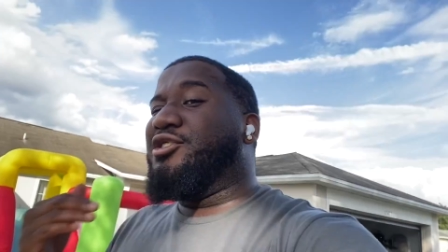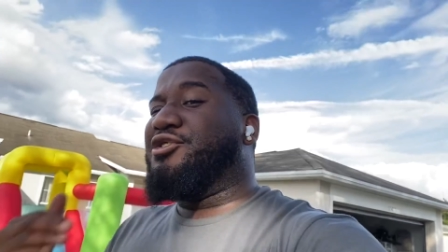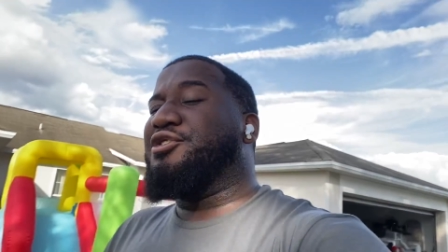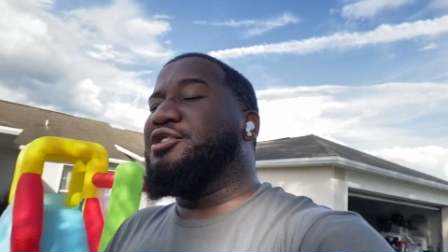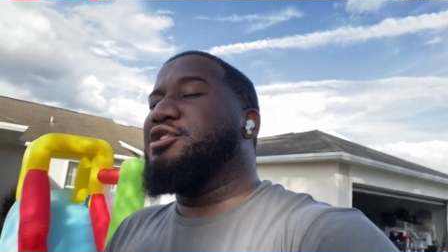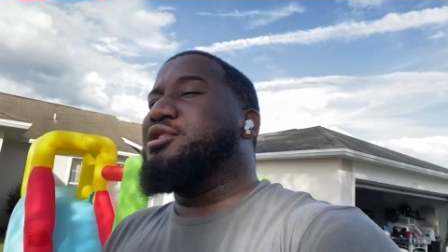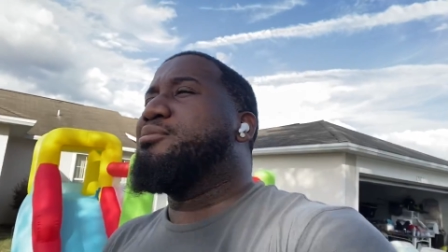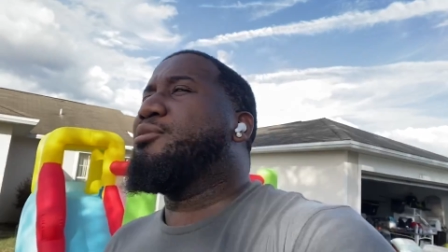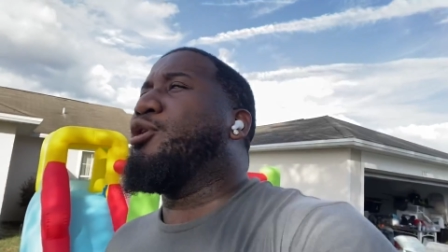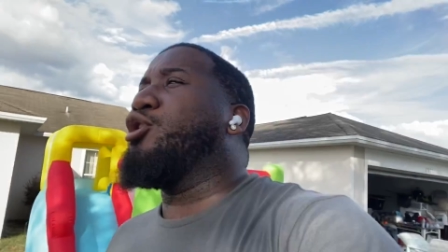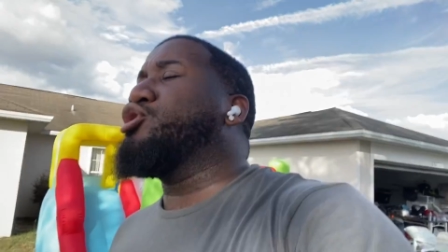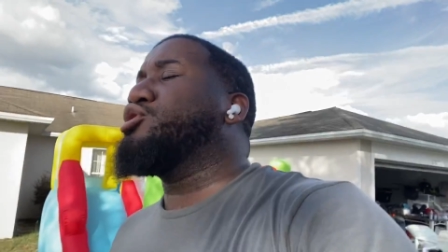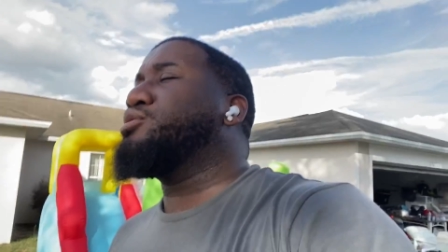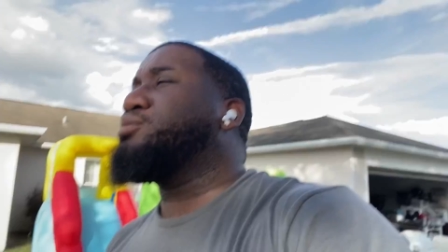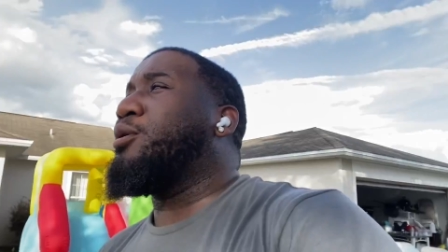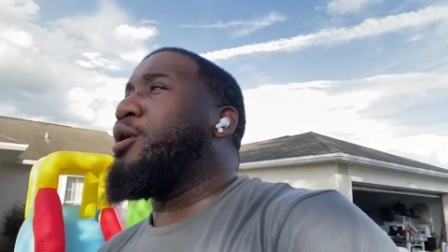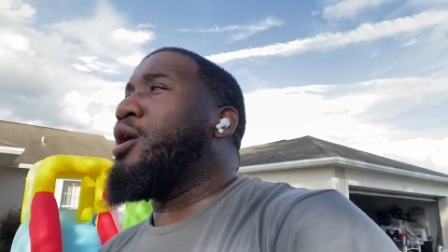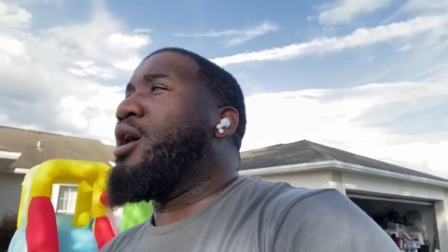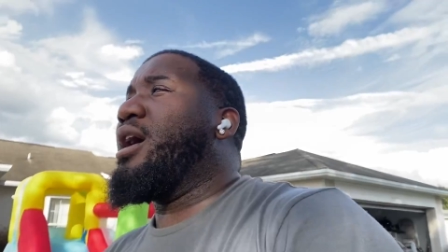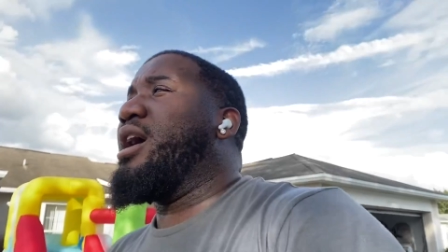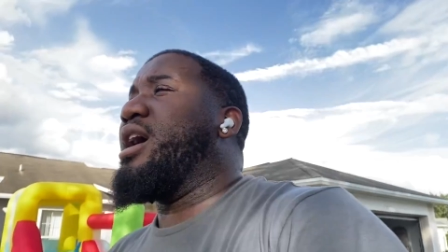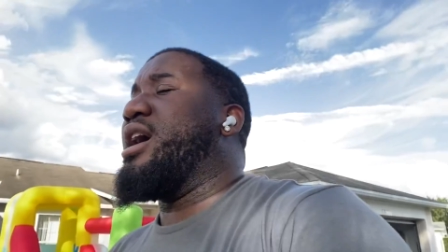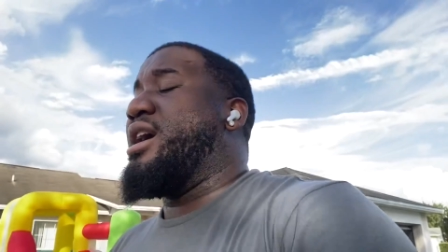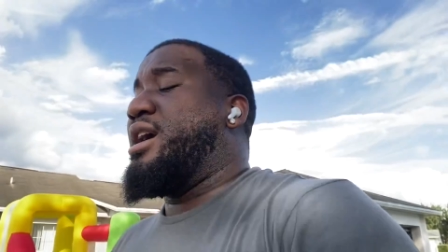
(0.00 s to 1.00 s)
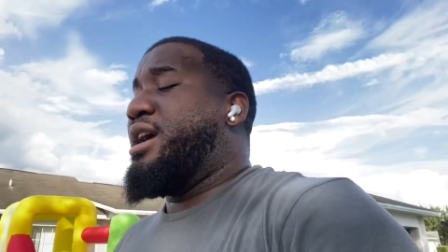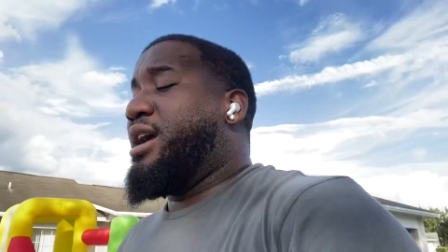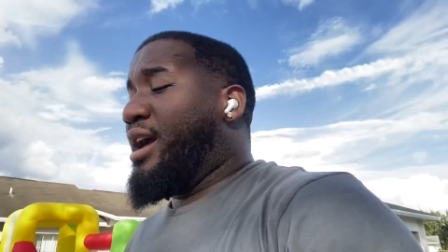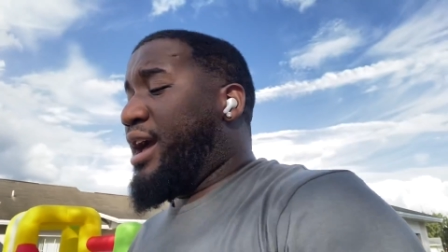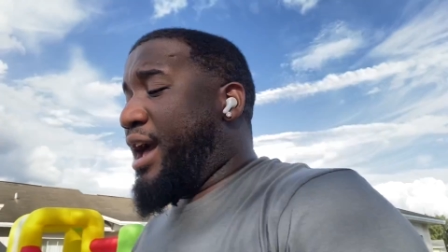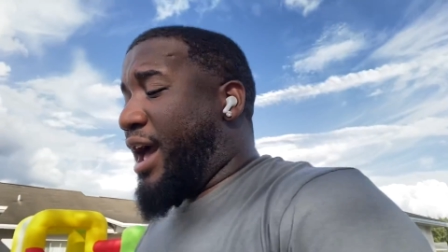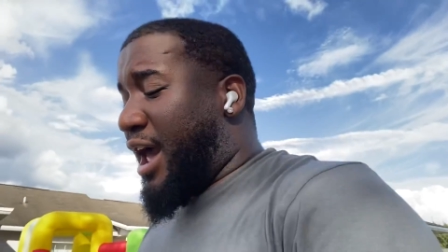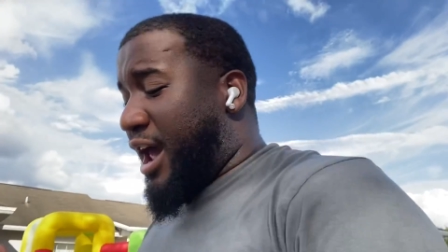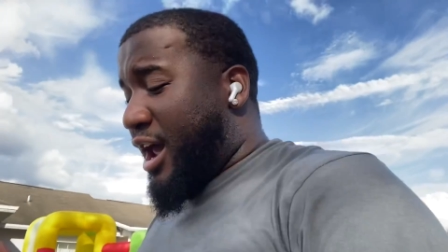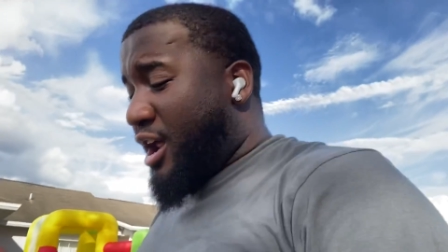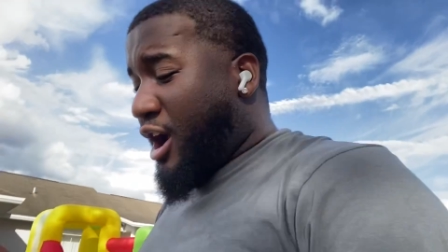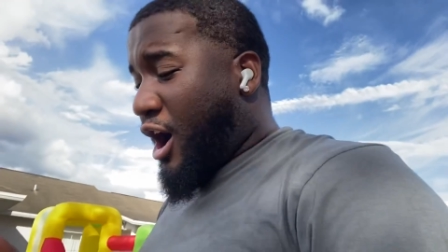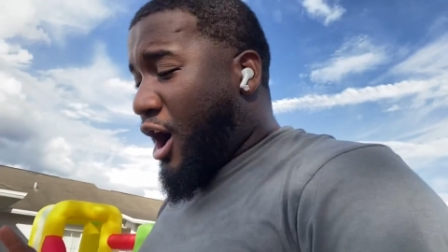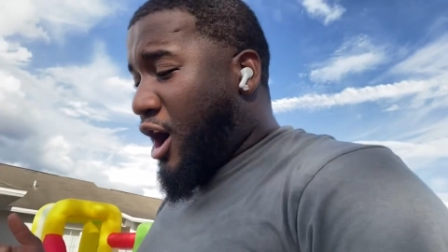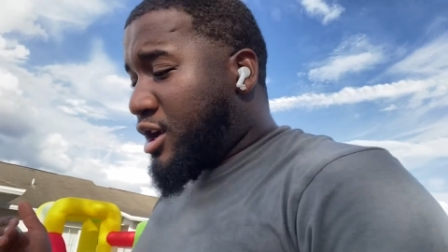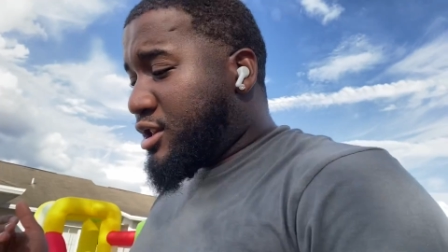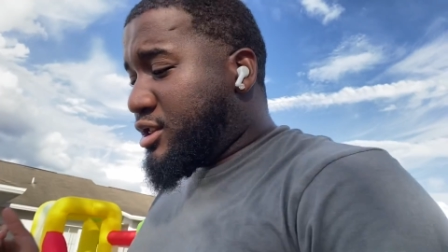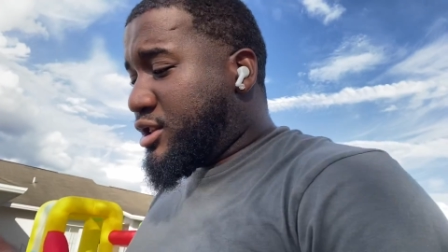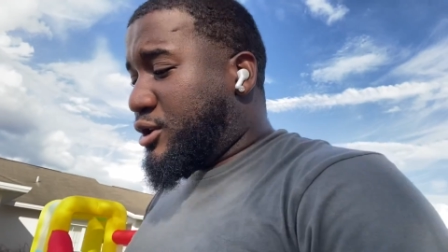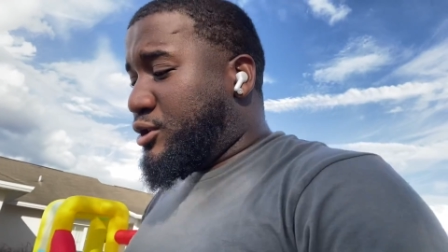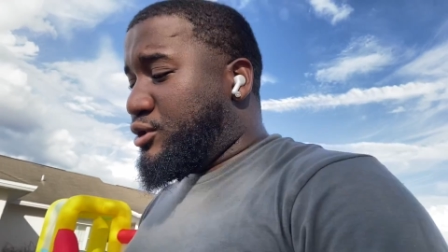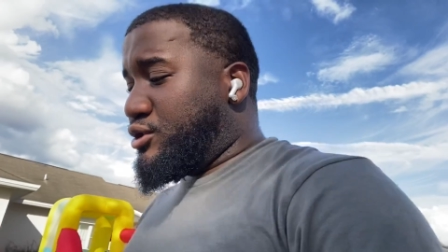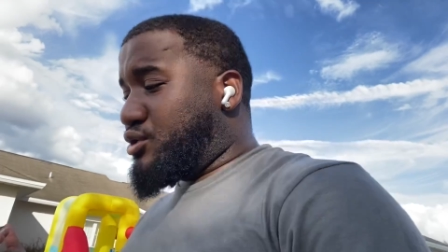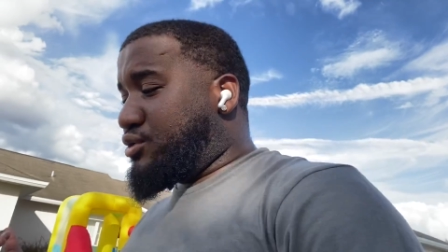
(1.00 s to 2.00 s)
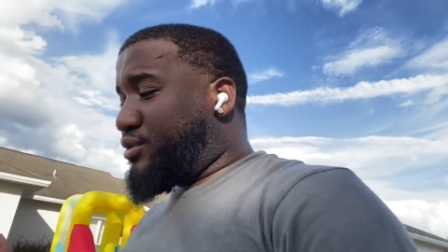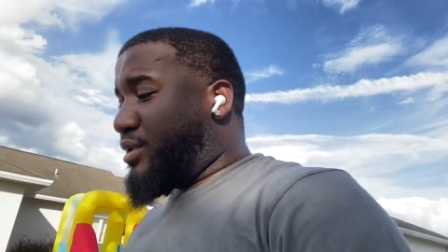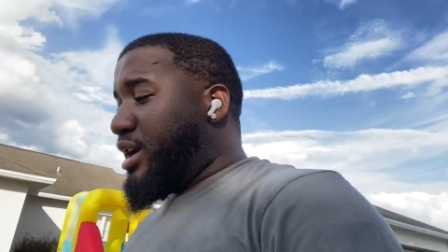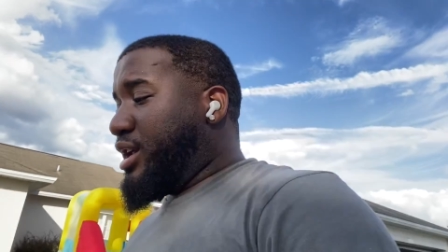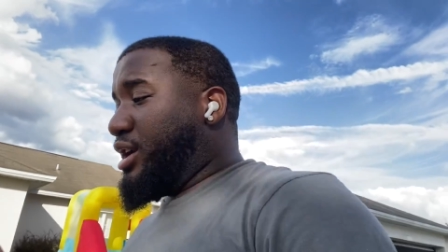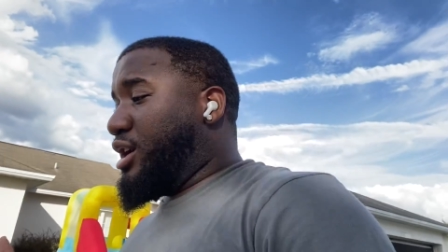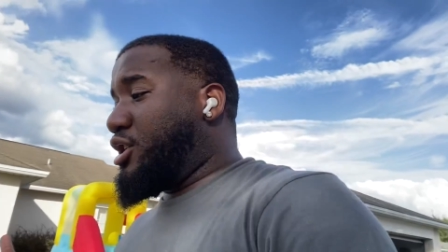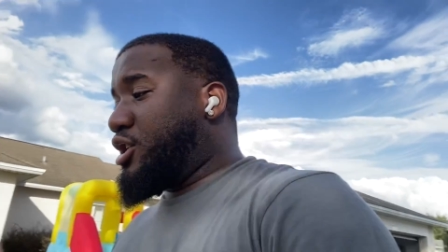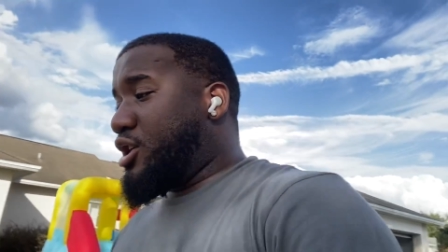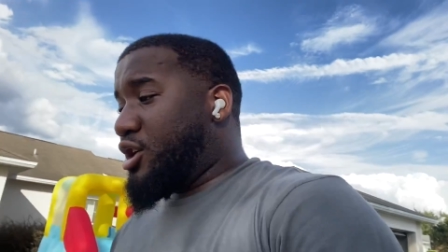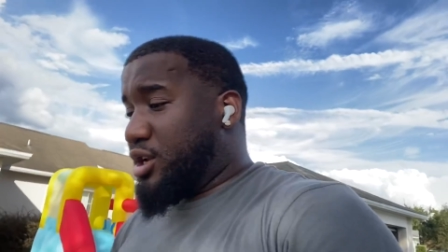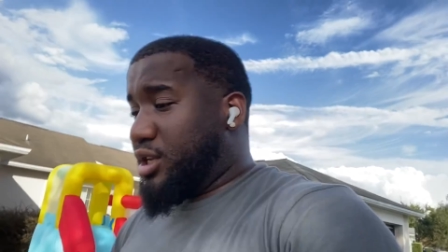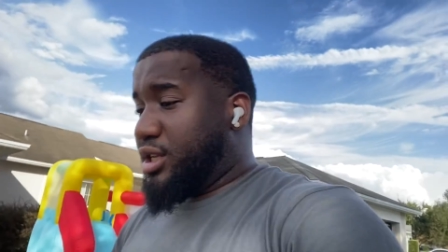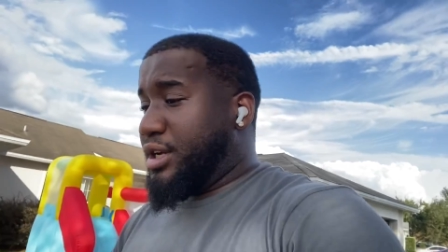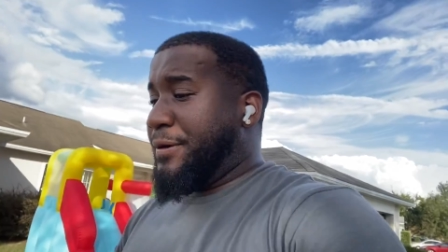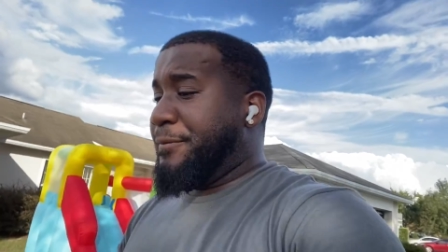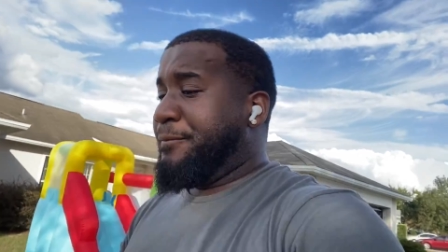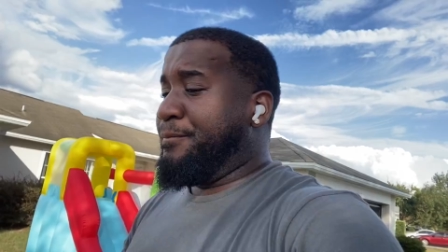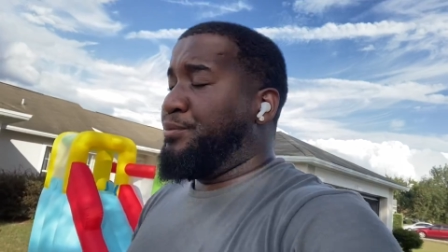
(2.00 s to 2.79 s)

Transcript: for the most part, had our loads ready early.